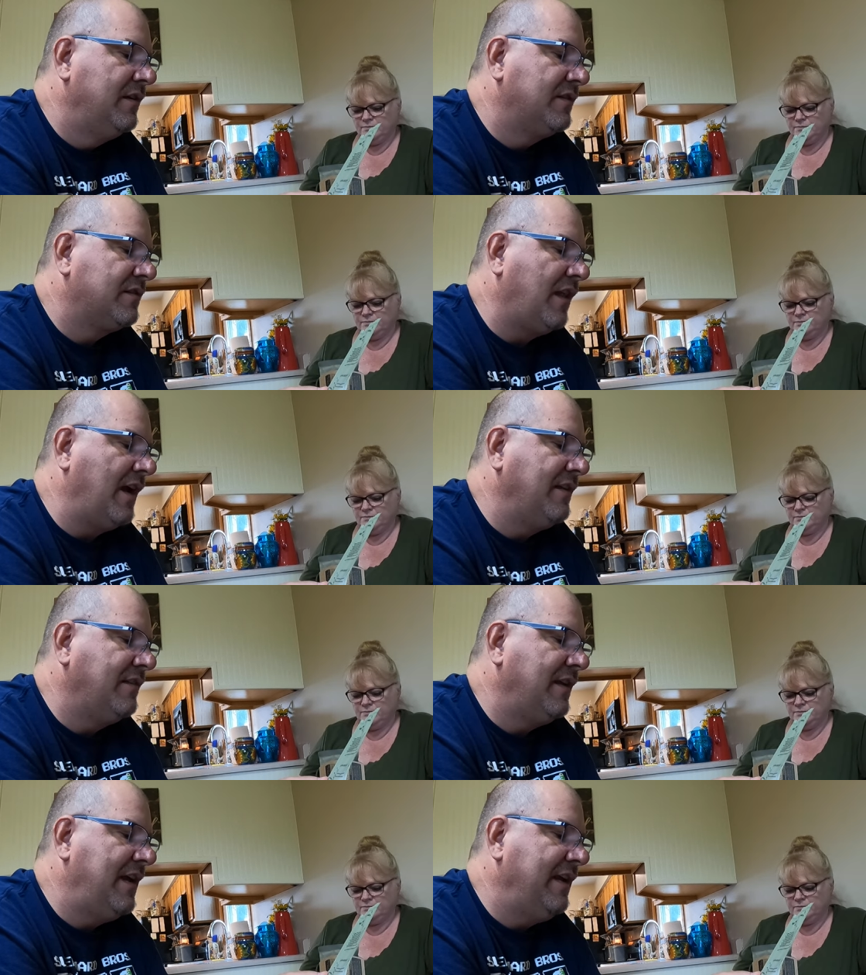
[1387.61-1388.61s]

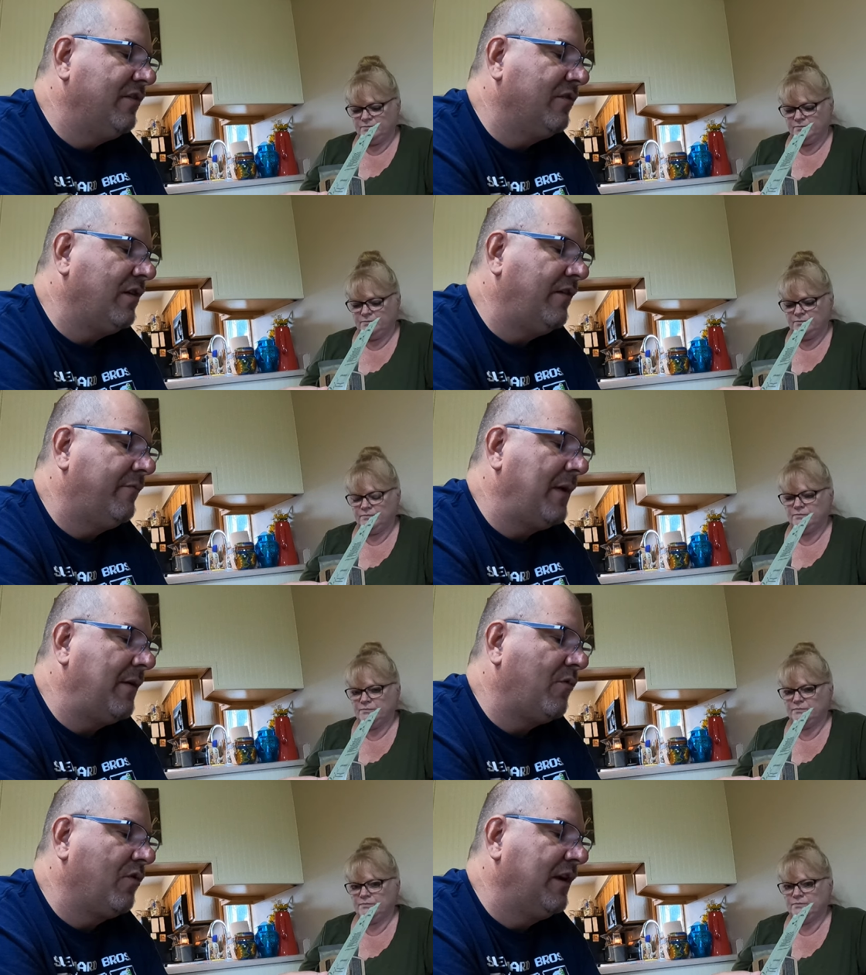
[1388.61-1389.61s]
Speaker 1: Slide heater of
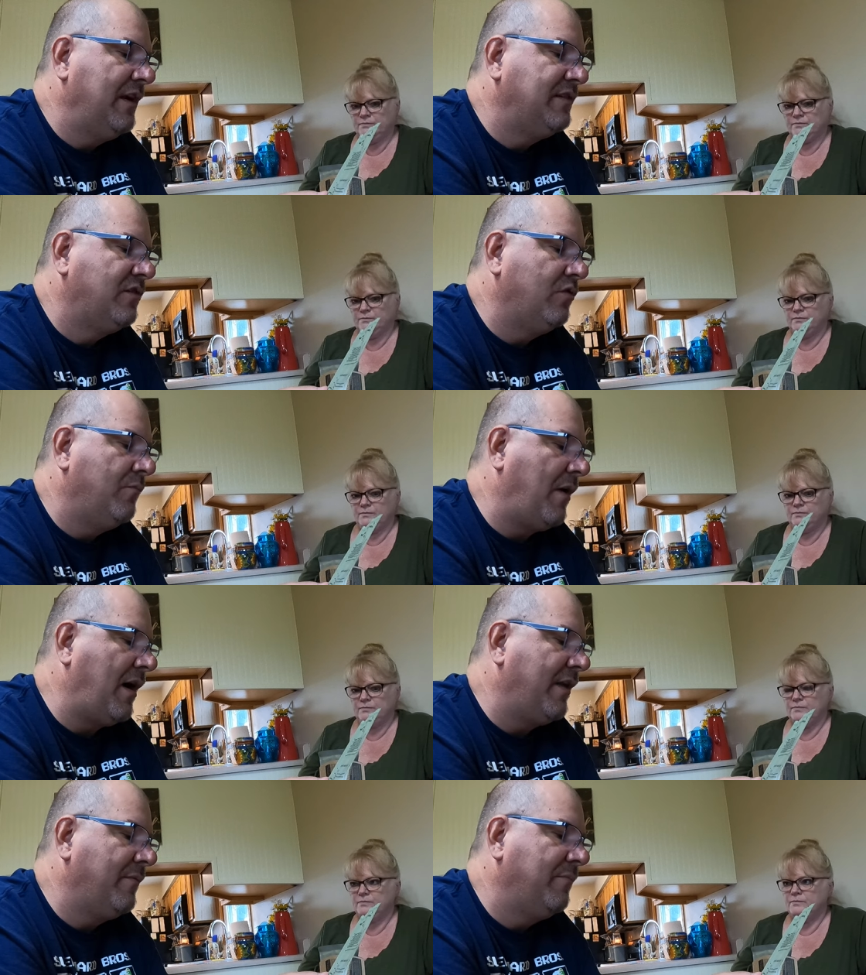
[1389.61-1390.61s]
M R E to
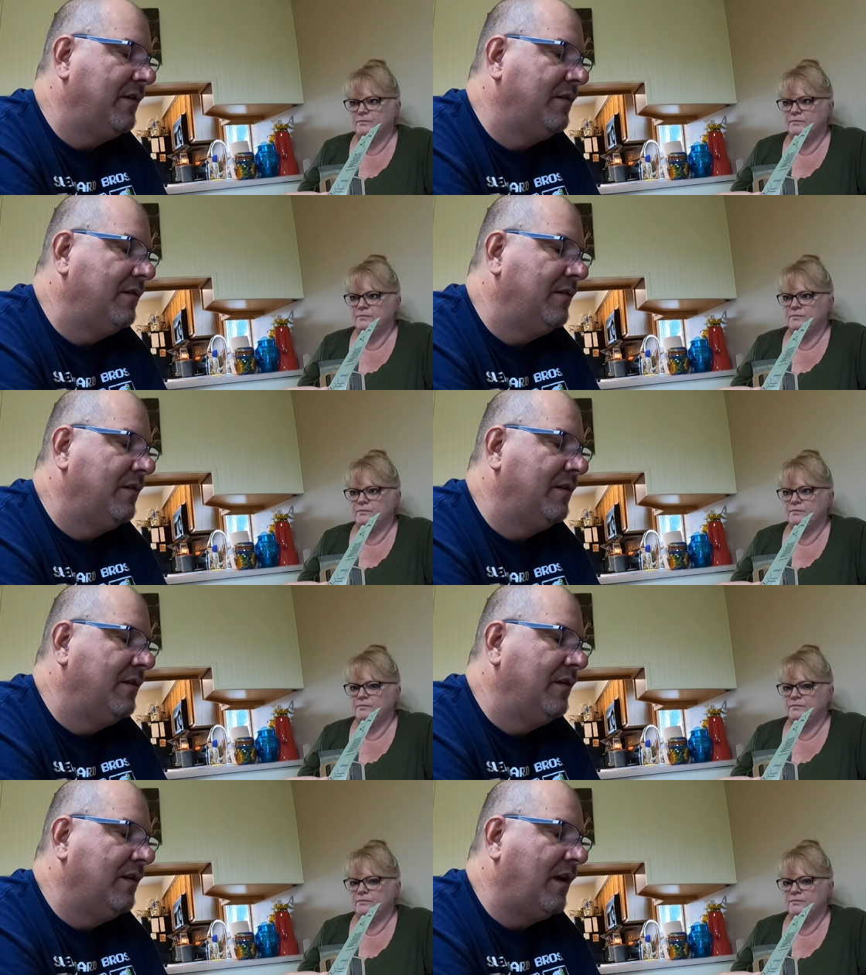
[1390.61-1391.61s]
bottom
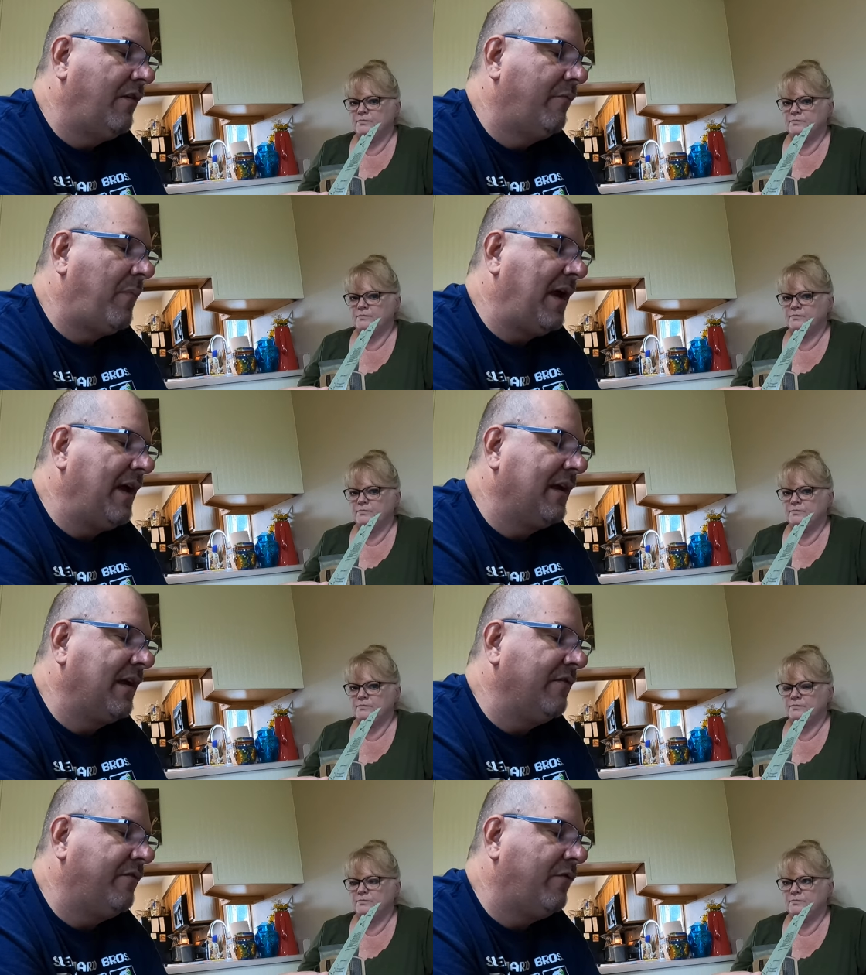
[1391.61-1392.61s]
of bag
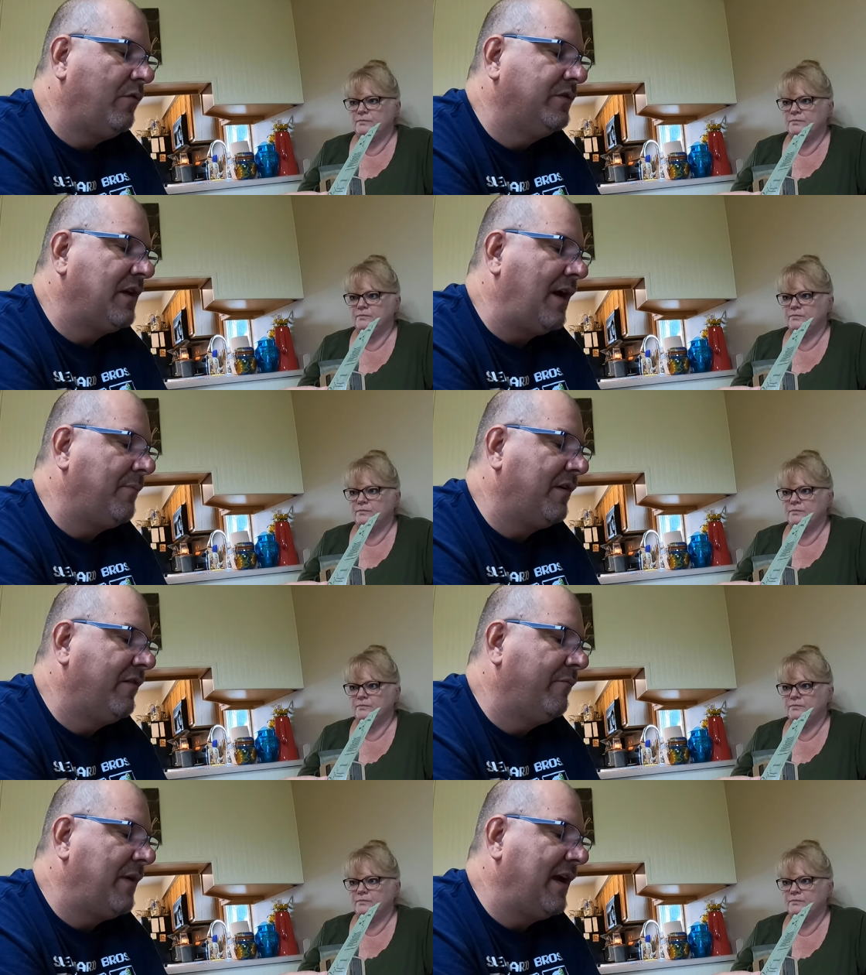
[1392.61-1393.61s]
and fold top
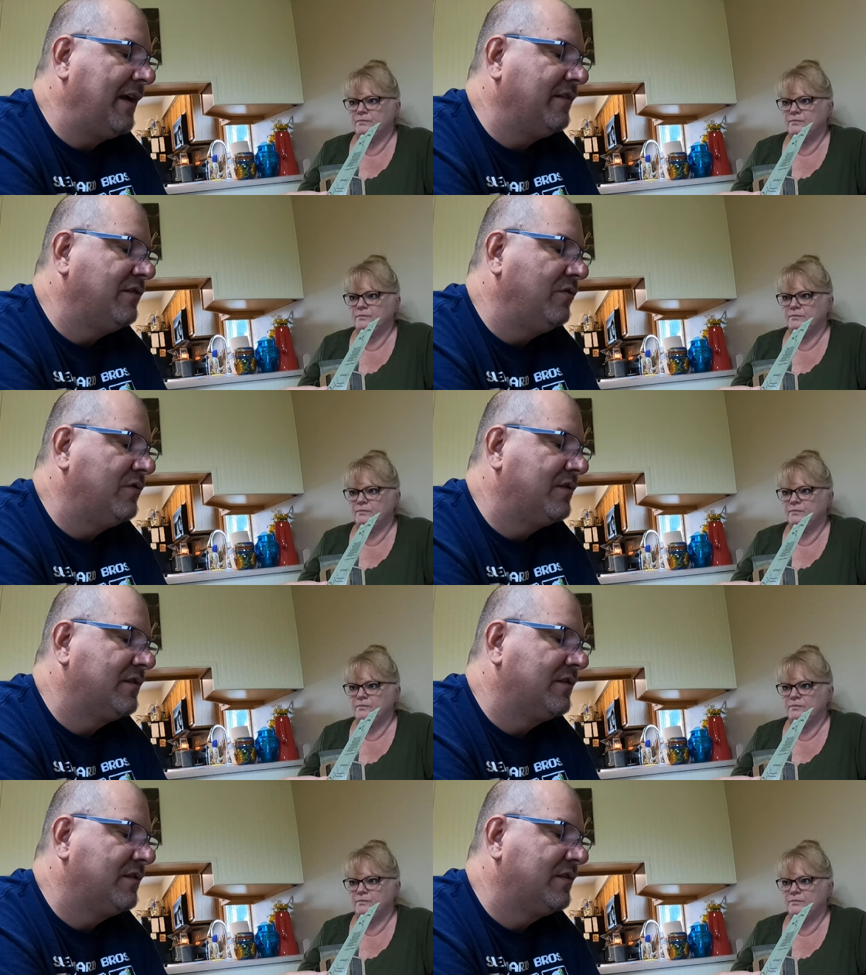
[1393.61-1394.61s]
of bag to
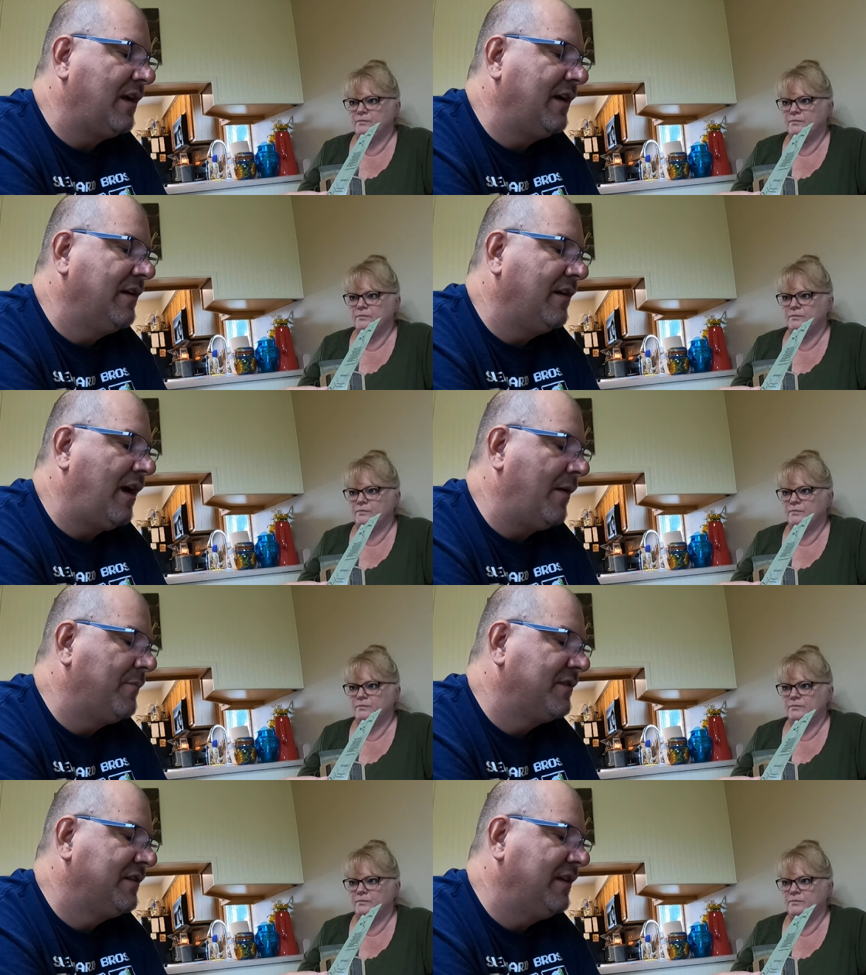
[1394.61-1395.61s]
side
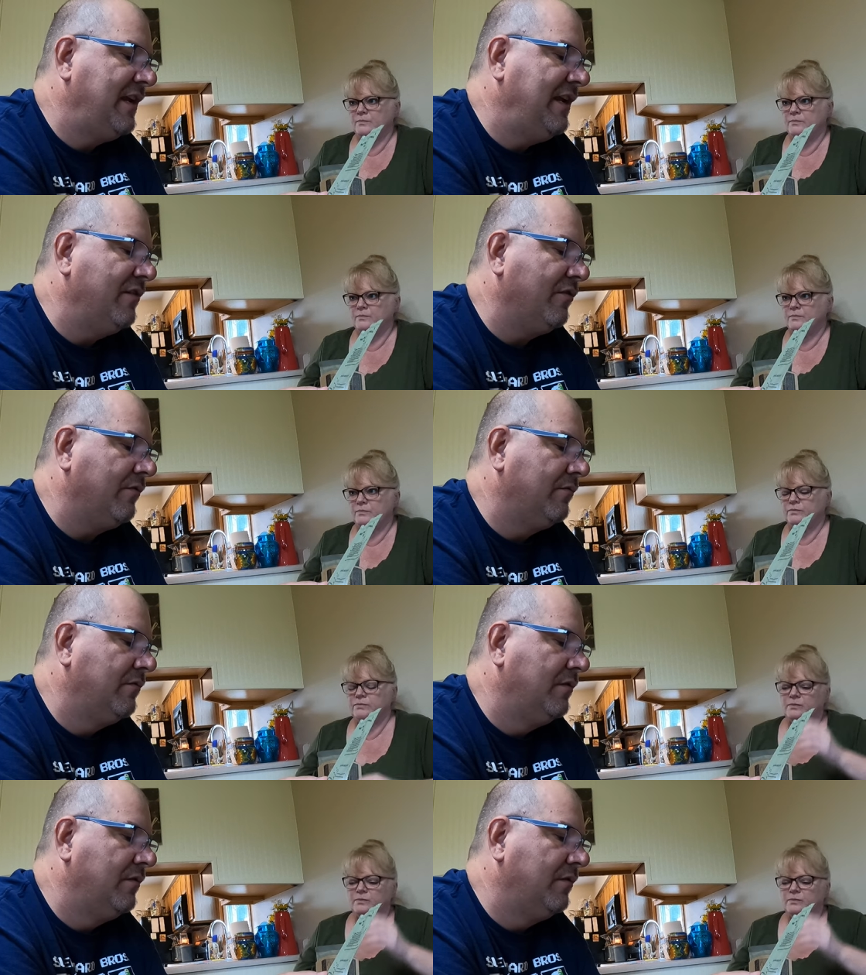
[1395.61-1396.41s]
opposite heater.